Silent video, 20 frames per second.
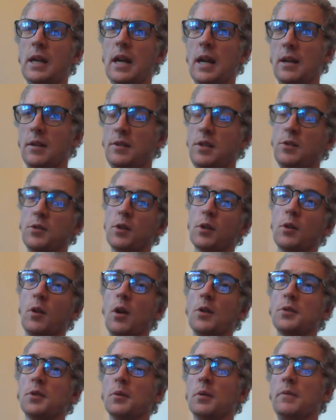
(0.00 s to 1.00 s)
and a teacher can
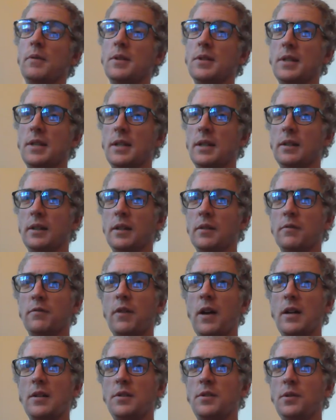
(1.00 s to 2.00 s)
also revisit and can
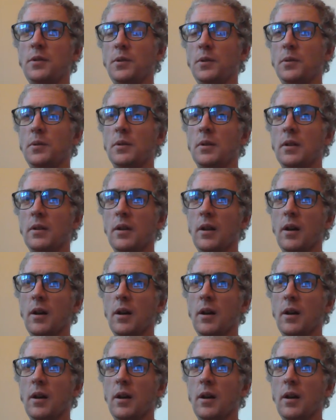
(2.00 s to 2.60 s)
fine tune